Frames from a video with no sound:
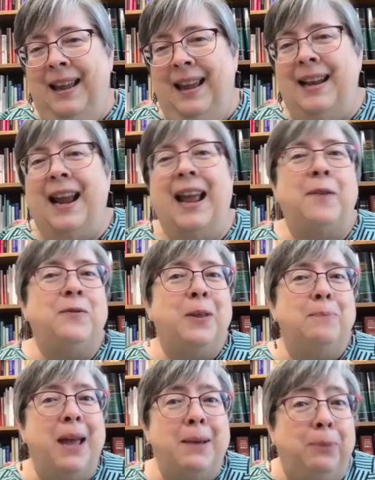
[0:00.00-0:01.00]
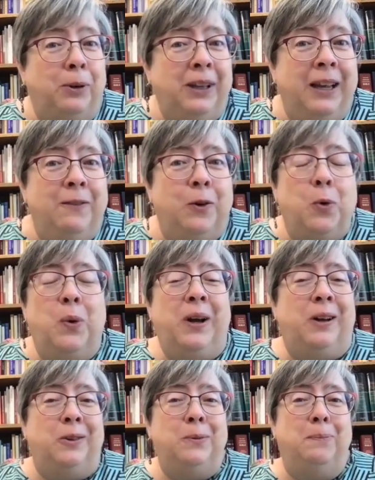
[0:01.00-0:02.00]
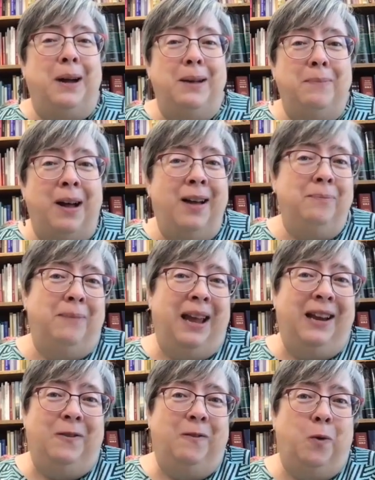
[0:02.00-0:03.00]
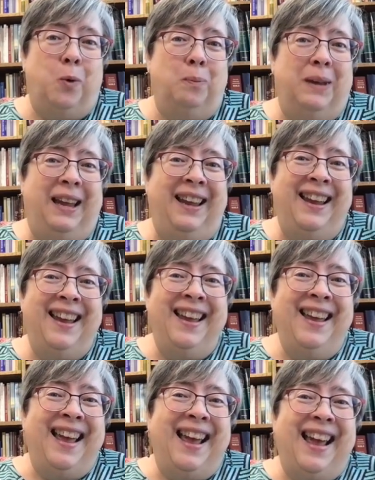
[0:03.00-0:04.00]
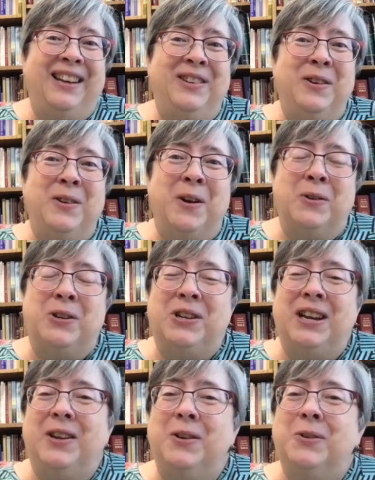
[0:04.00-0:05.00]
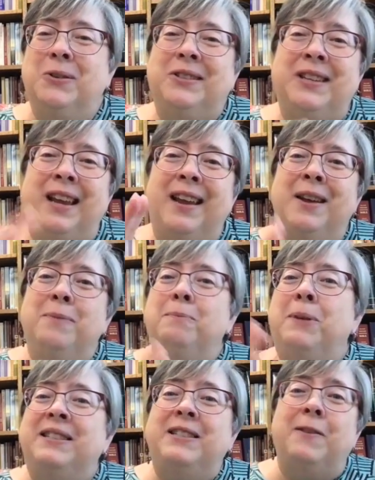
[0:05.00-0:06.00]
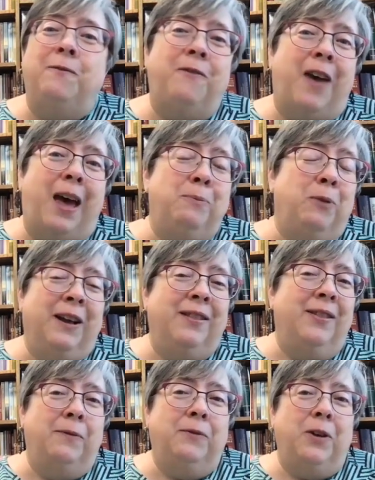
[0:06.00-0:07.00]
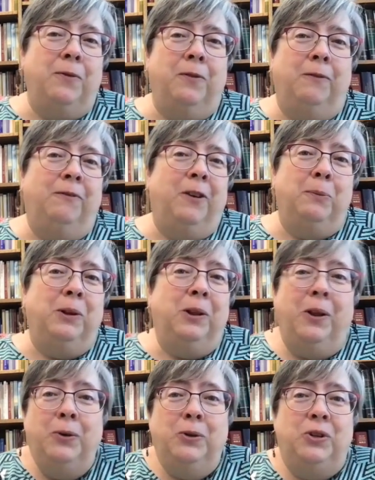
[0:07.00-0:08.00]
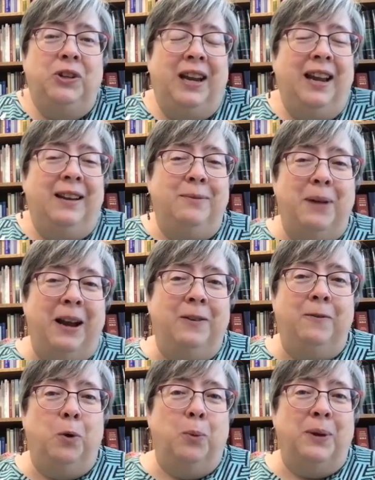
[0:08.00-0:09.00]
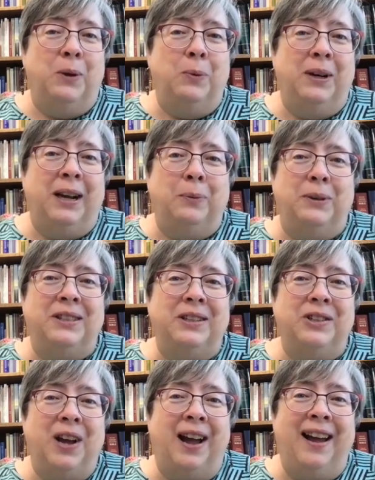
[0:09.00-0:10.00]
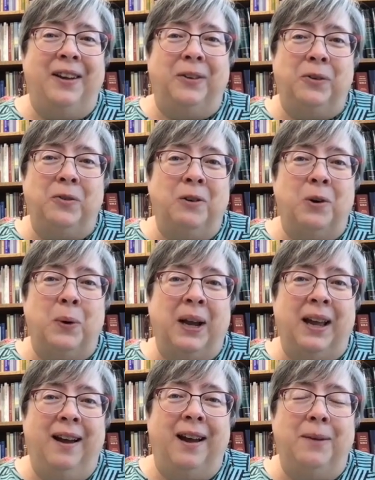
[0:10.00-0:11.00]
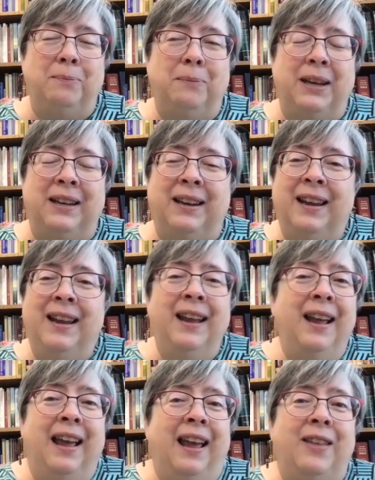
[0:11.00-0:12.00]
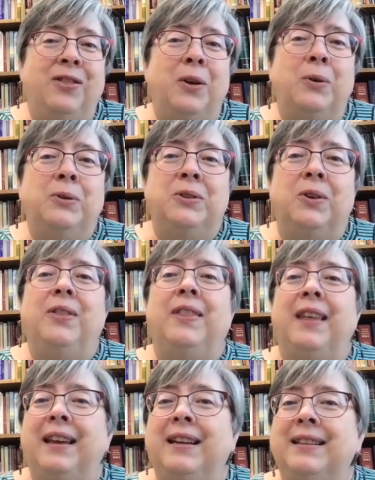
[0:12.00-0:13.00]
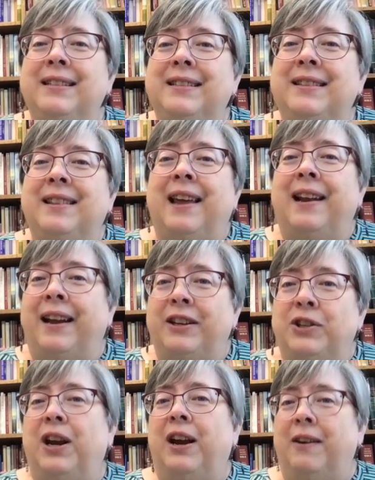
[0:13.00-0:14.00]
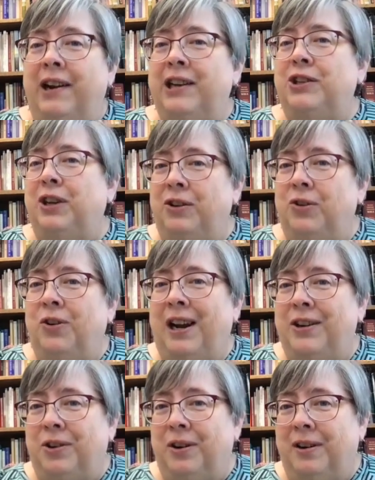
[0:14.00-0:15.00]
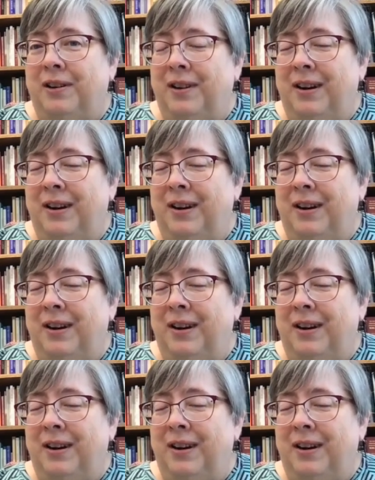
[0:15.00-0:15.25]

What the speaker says: And I have the maple leaf quilt my mom made for me. And, she used bits of fabric left over from clothes she had made for me when I was a child growing up. And those are things that I cherish and treasure.